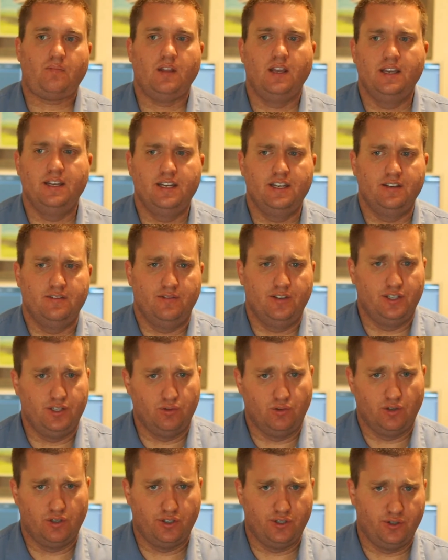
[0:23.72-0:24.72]
an
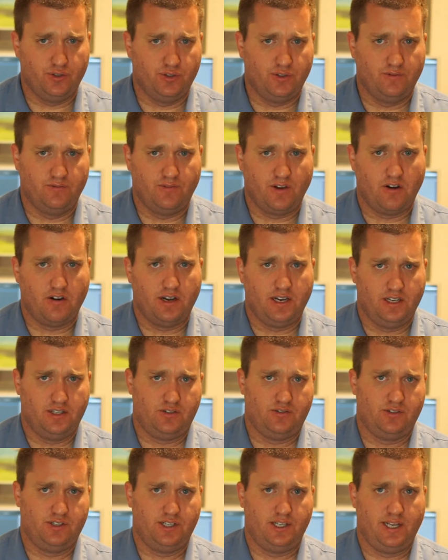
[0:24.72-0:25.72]
individual who's very
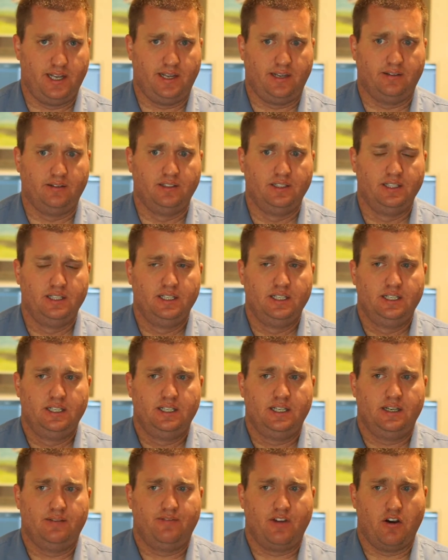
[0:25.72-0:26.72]
interesting,
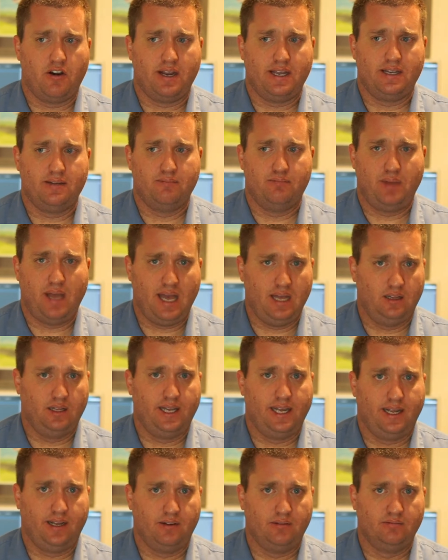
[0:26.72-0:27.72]
very
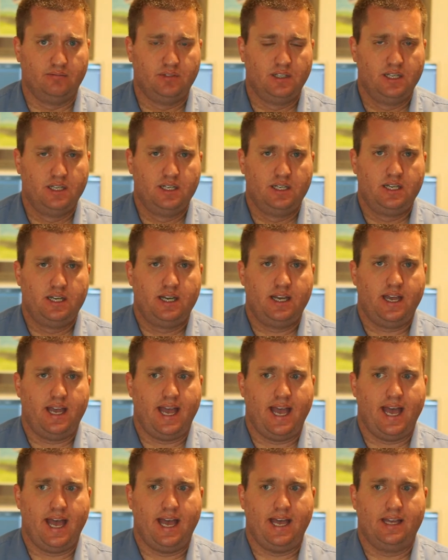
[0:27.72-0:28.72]
compelling,
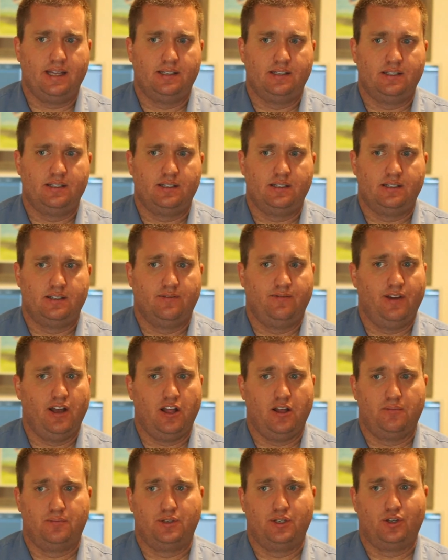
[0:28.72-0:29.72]
has
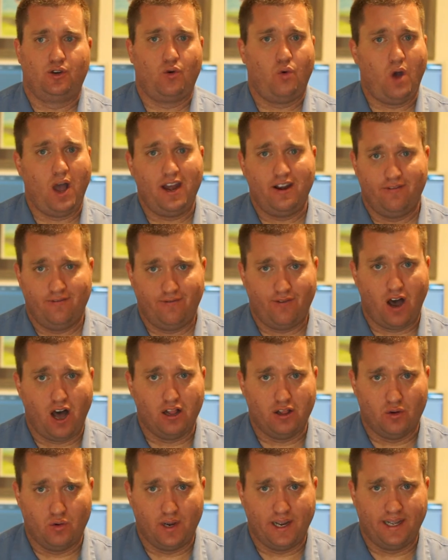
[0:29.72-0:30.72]
developed quite a
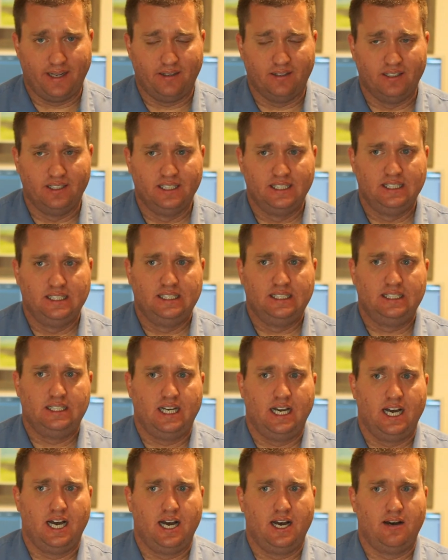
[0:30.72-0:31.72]
following.
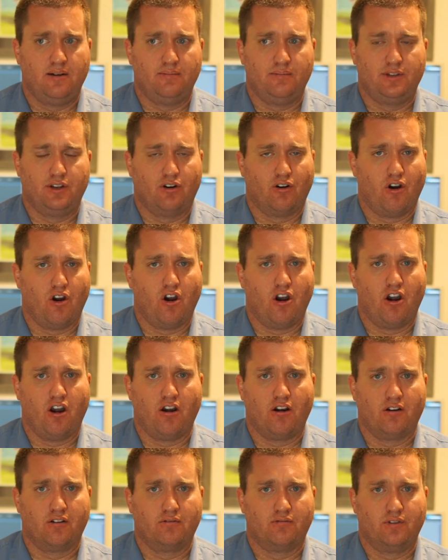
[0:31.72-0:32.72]
There
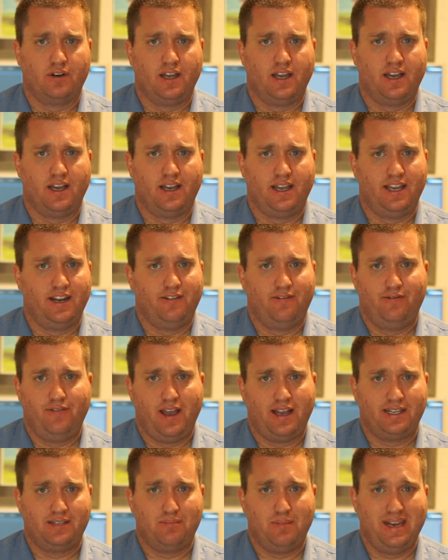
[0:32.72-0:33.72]
are, in
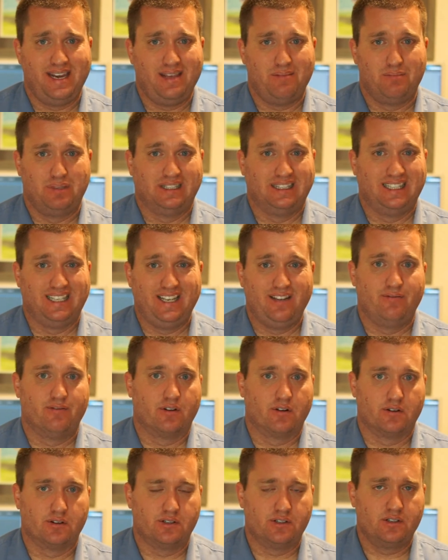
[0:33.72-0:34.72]
effect, many
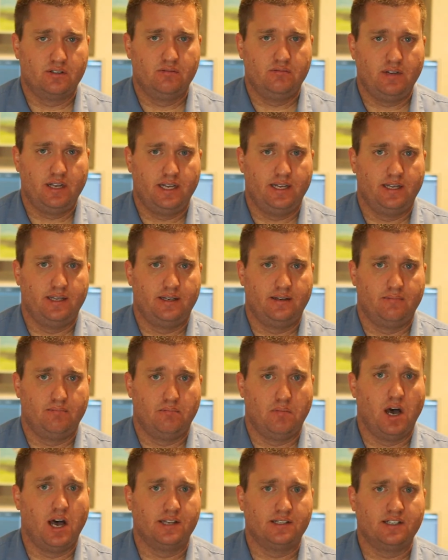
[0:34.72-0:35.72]
believers
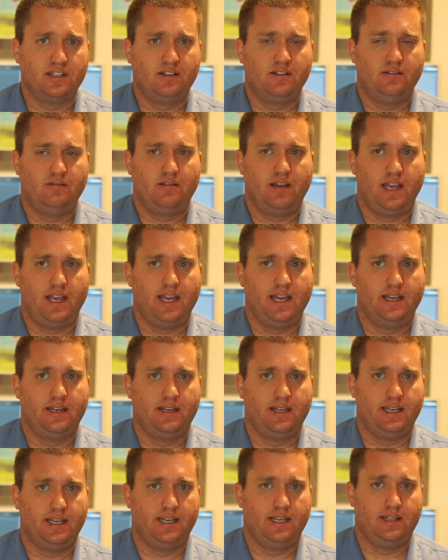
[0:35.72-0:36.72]
in Musk
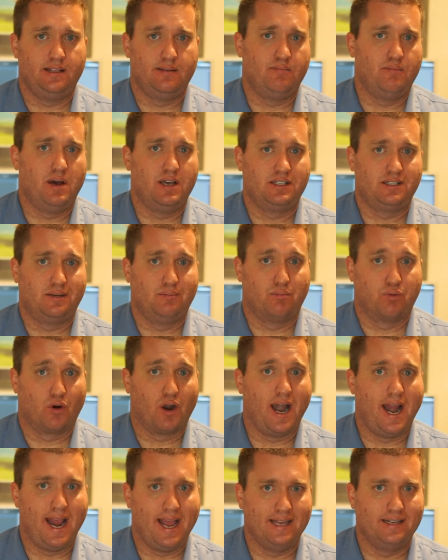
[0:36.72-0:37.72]
and in the Musk
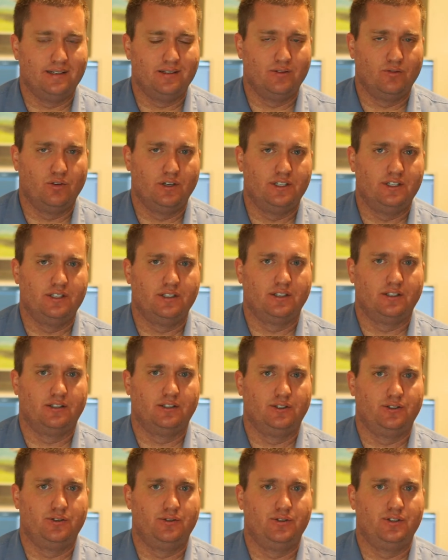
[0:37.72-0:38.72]
brand, which
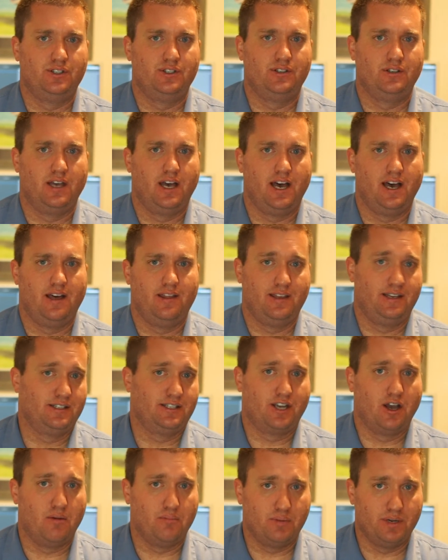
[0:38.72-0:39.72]
includes these
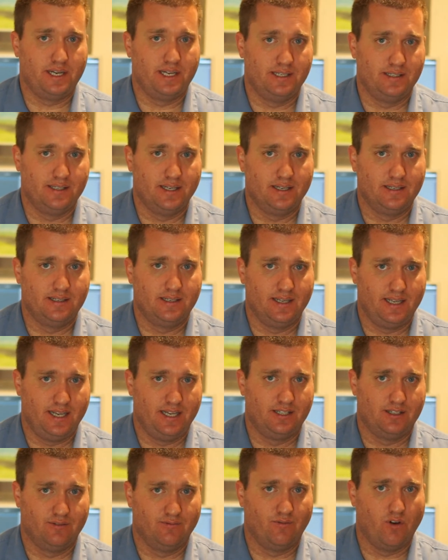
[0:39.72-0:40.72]
companies that
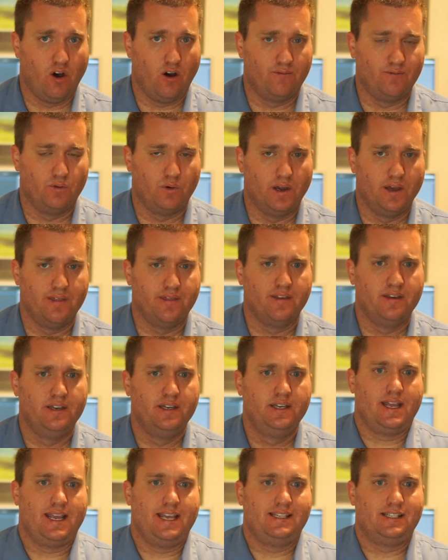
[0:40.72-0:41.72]
he's involved with.
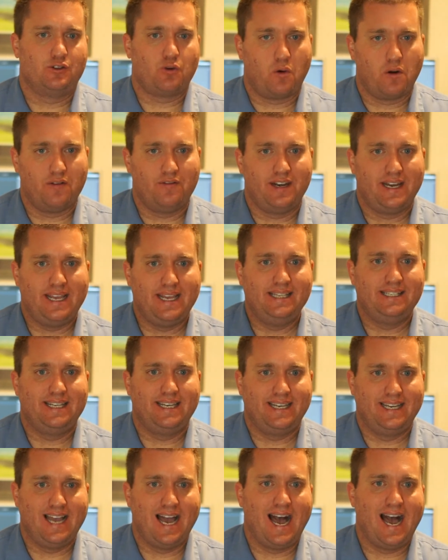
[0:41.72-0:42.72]
He's sort of an easy
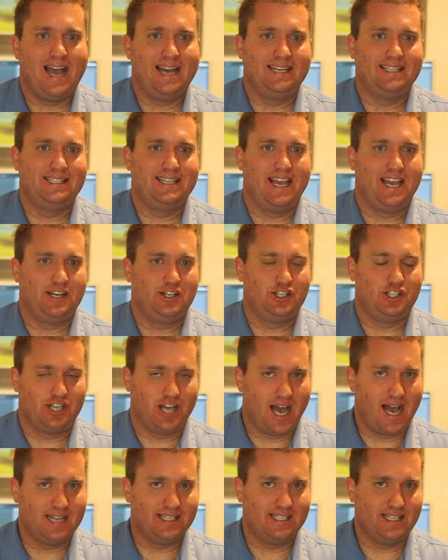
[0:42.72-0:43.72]
guy to take
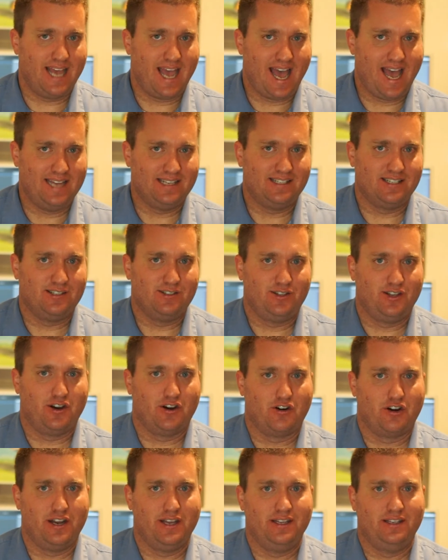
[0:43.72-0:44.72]
shots at.
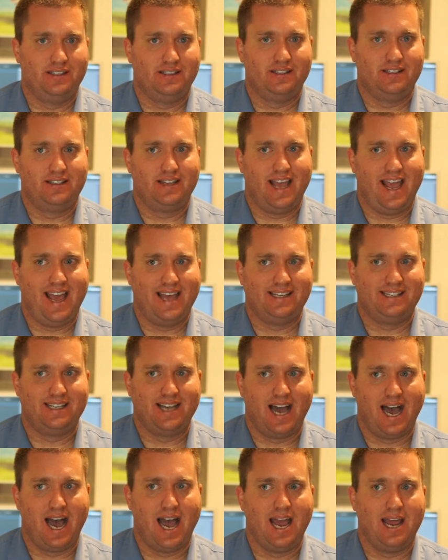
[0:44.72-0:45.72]
There is, at
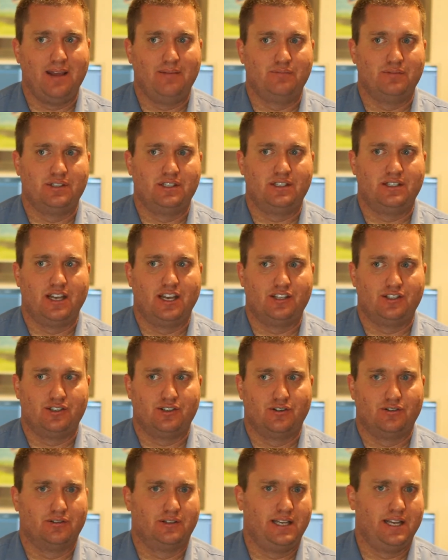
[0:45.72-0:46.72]
times,
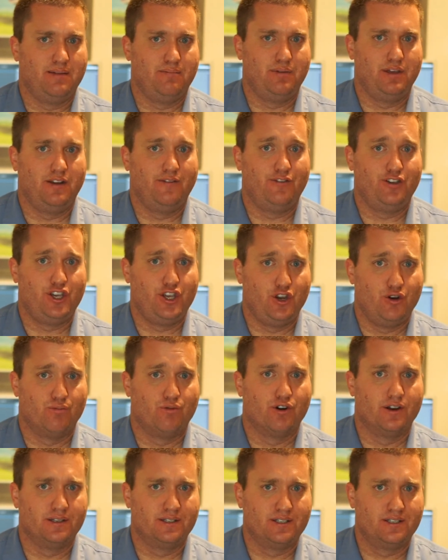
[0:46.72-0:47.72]
certainly a bit of
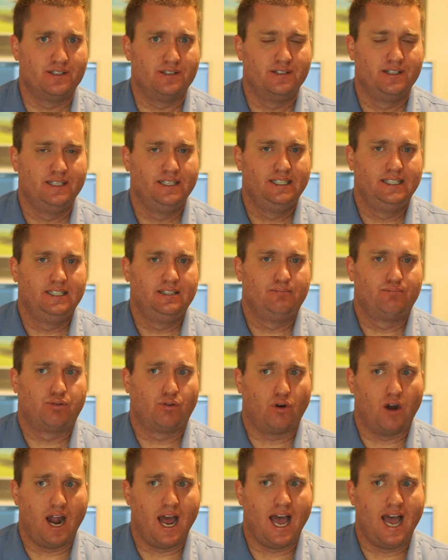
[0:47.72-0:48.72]
hubris,
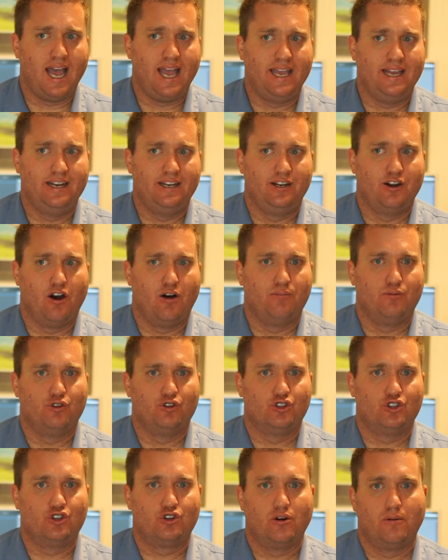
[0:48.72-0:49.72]
pride, and
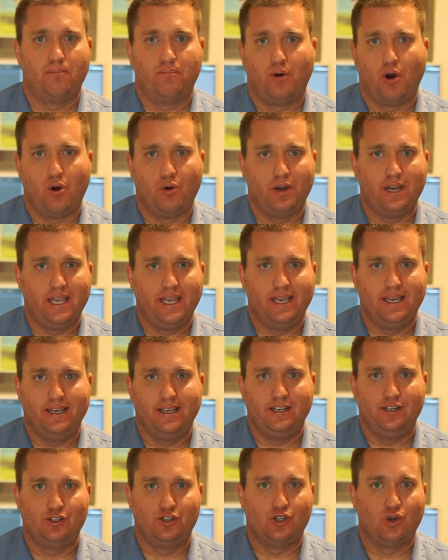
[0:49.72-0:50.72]
almost
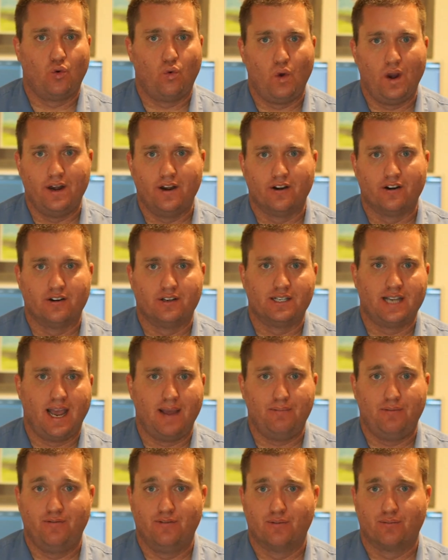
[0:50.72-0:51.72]
Trumponian Twitter
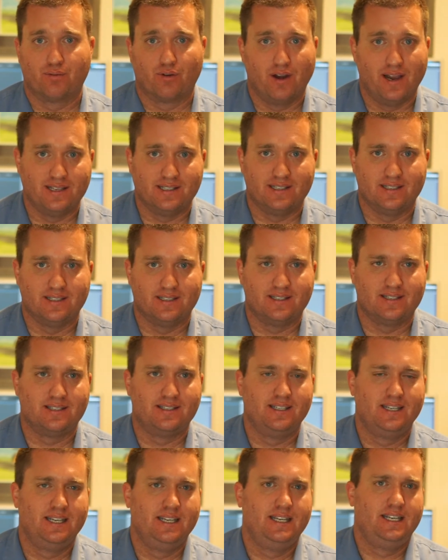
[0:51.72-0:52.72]
type of a presence.